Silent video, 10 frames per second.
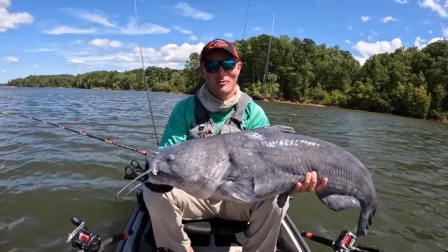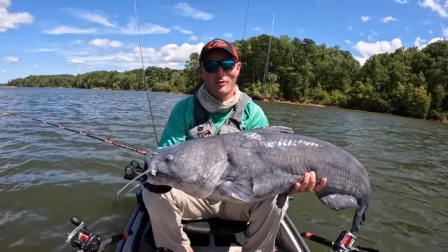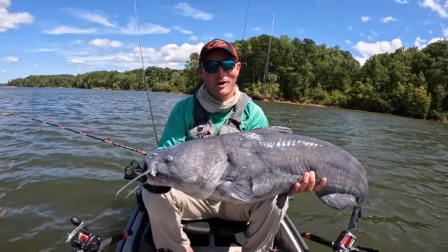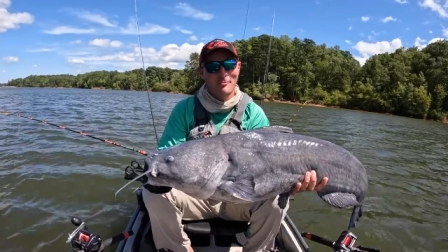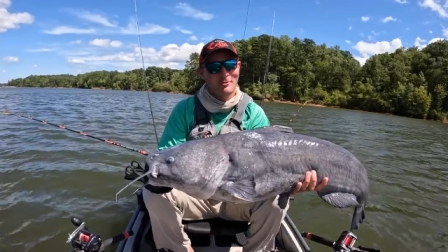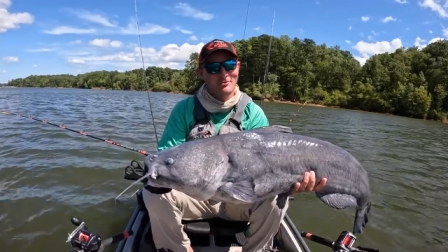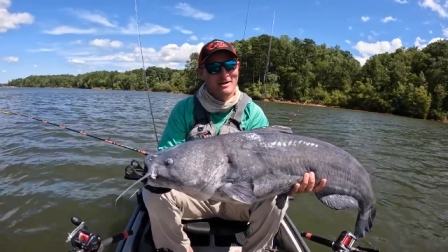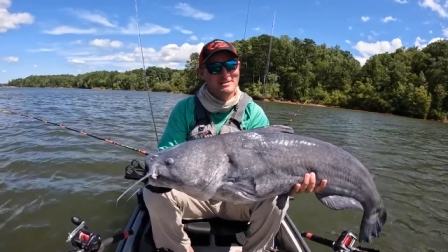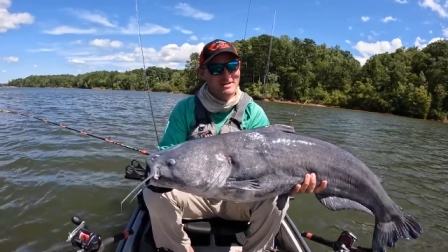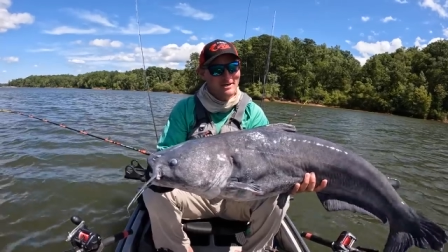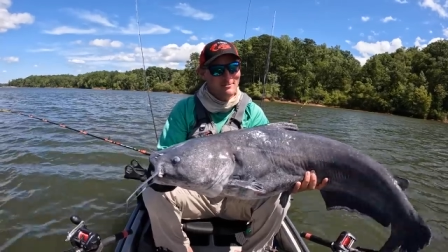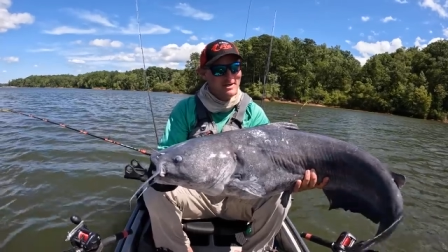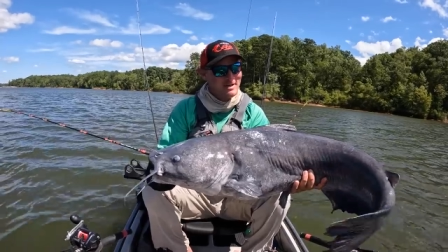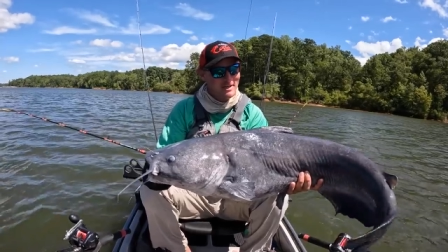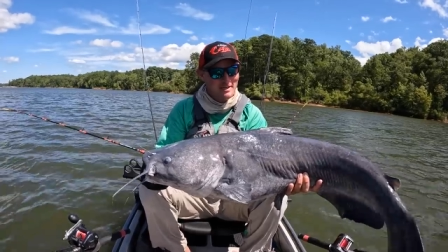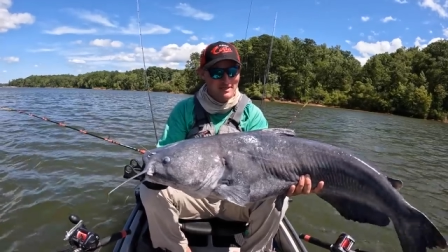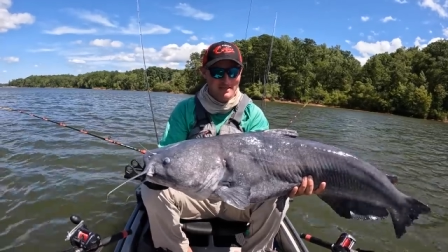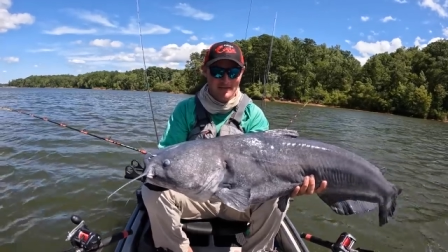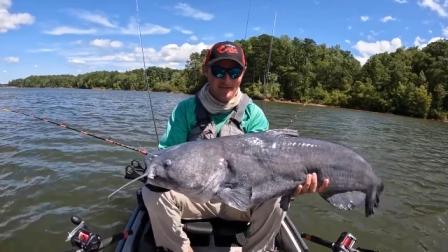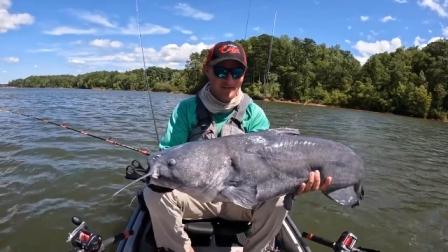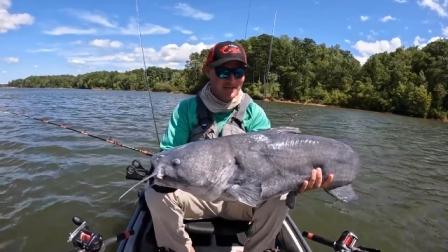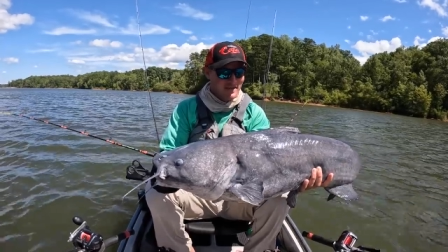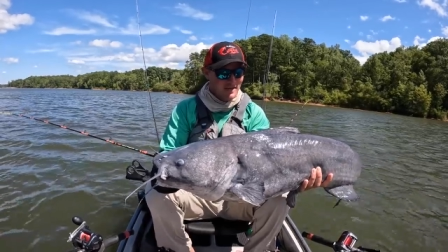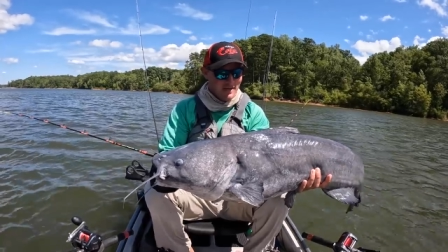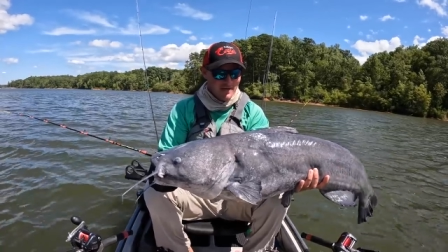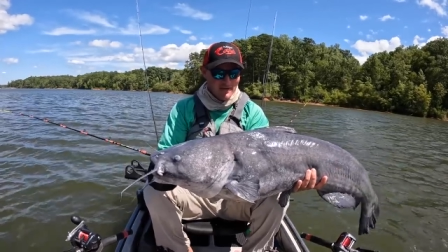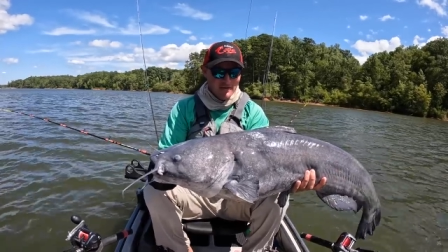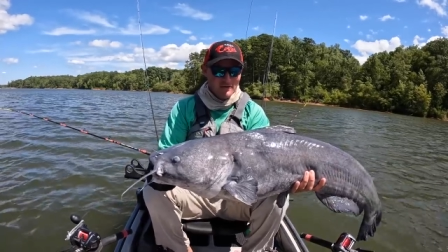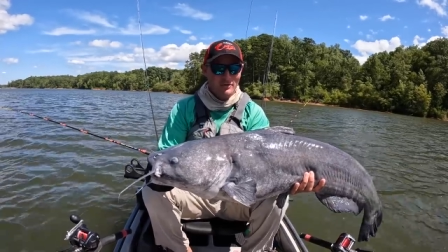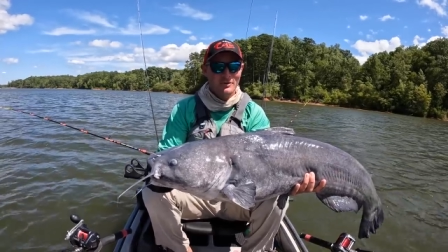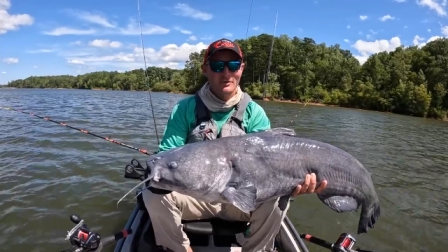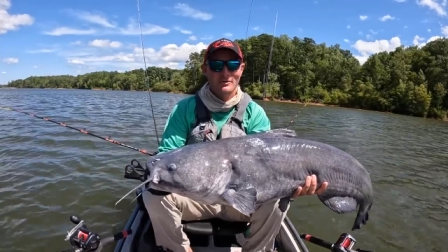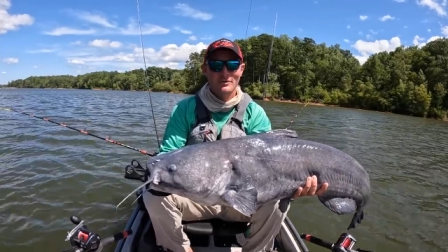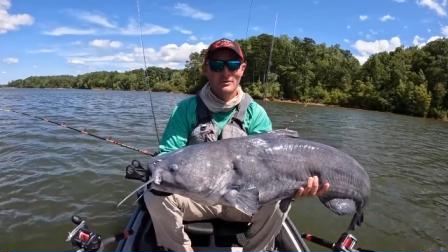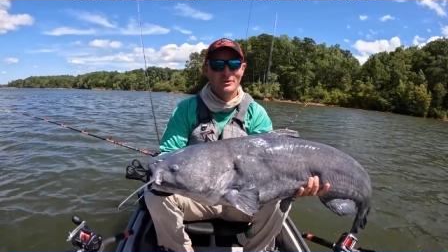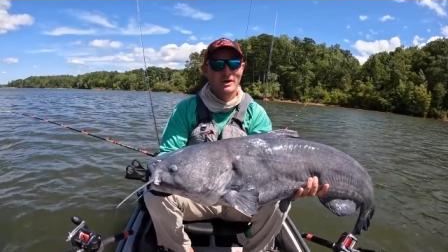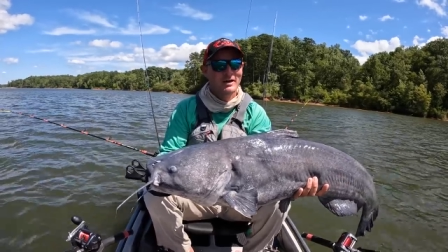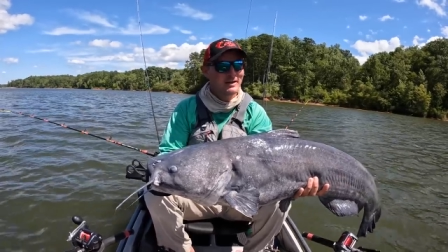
a whopper right there, man. Whoo!